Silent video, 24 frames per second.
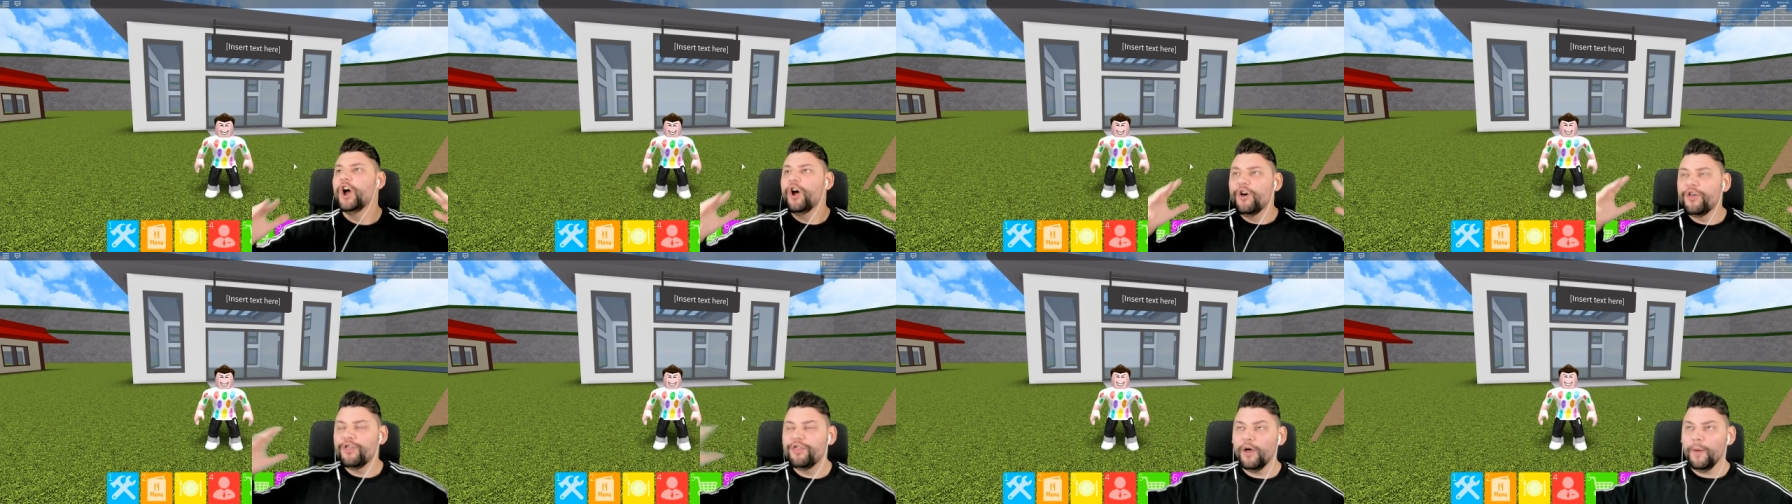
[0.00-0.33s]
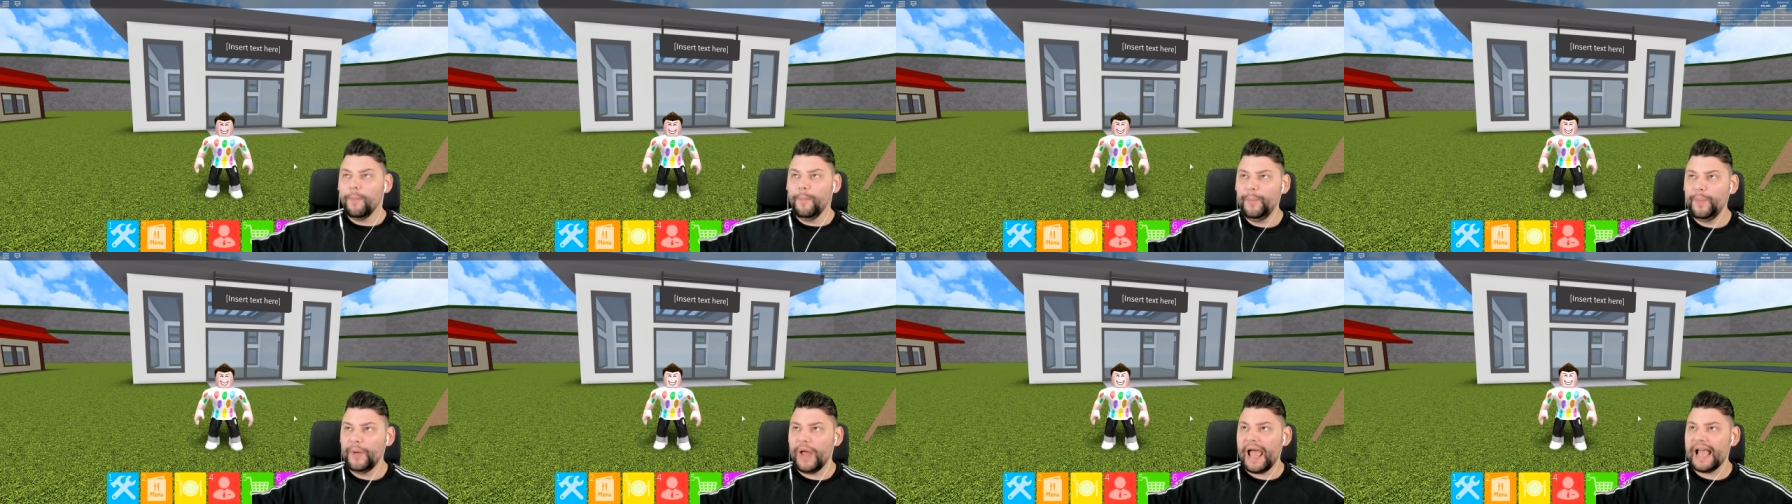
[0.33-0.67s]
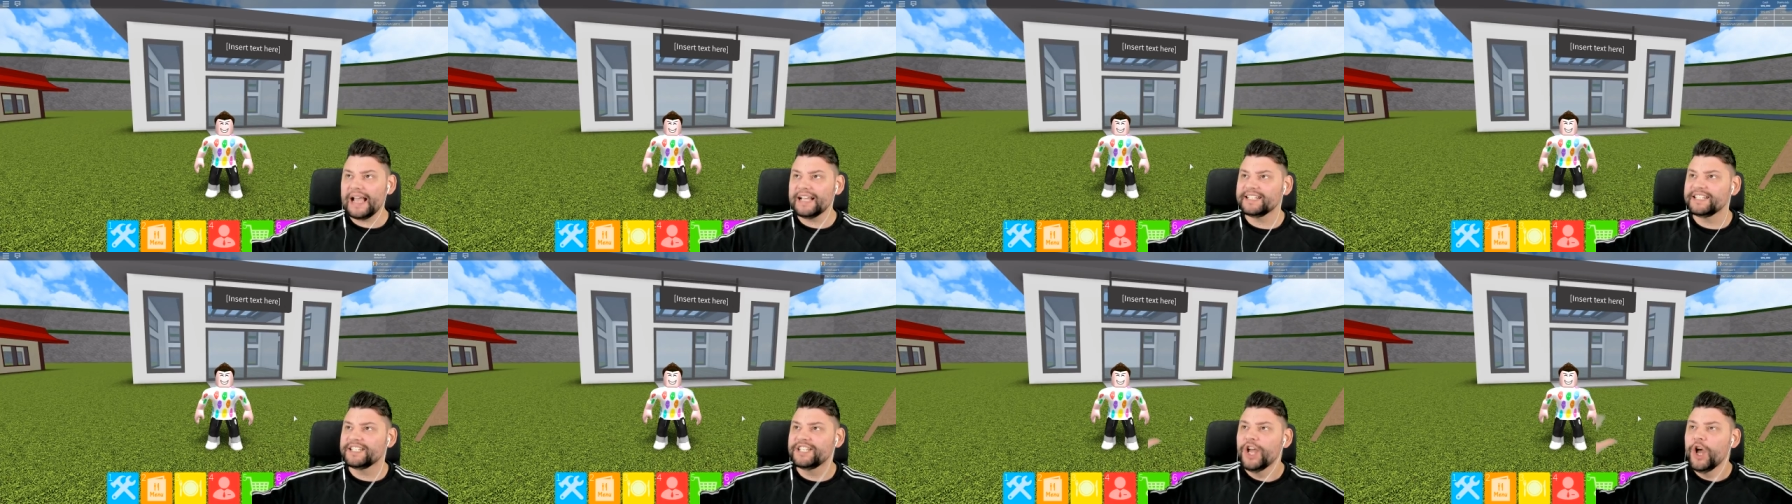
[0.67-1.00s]
the
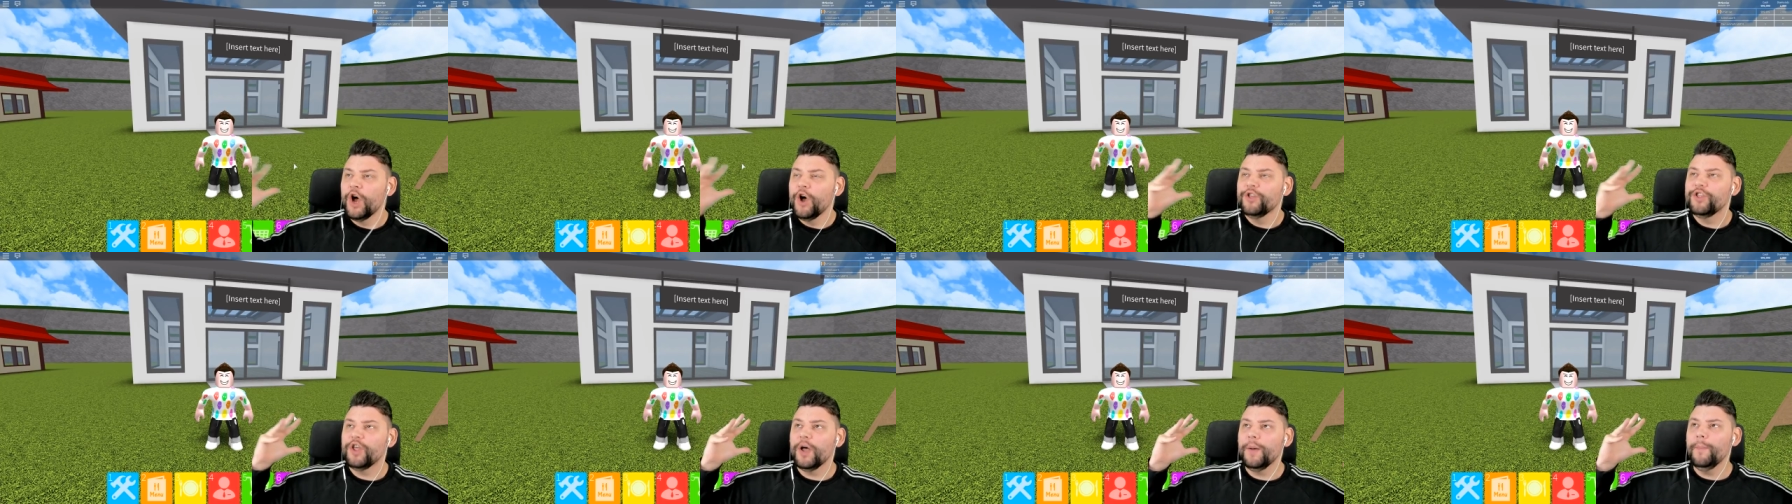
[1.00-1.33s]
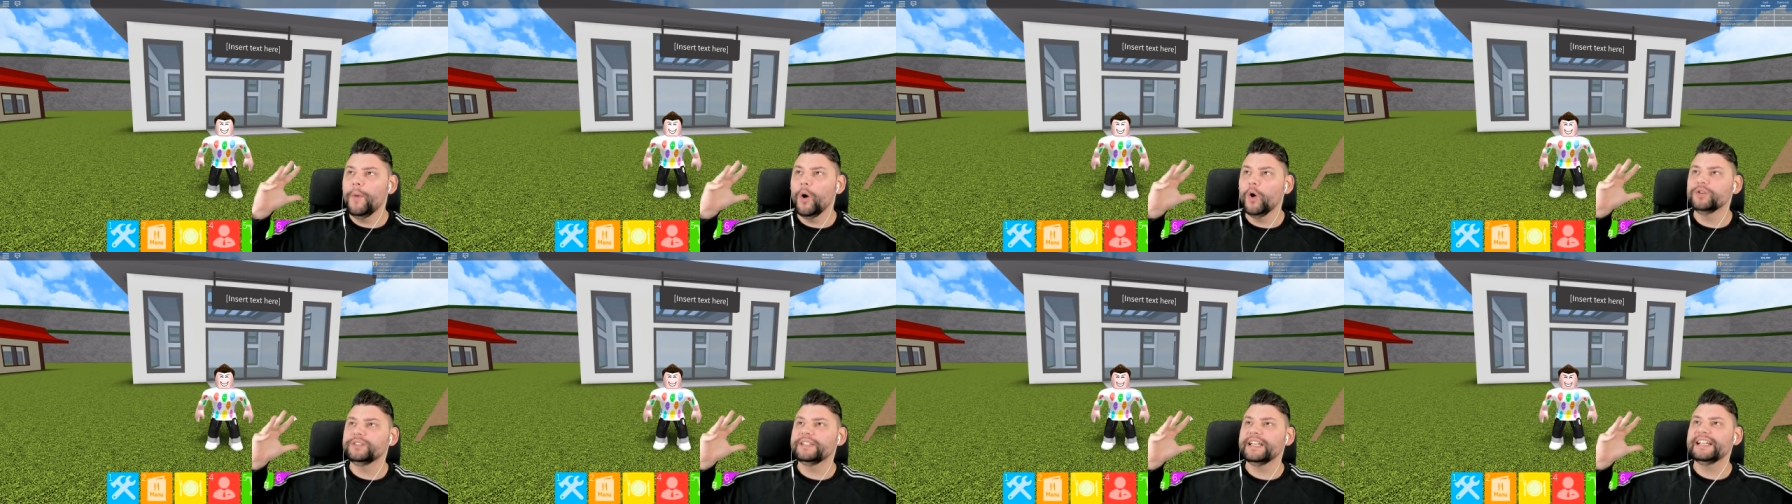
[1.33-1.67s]
best, the most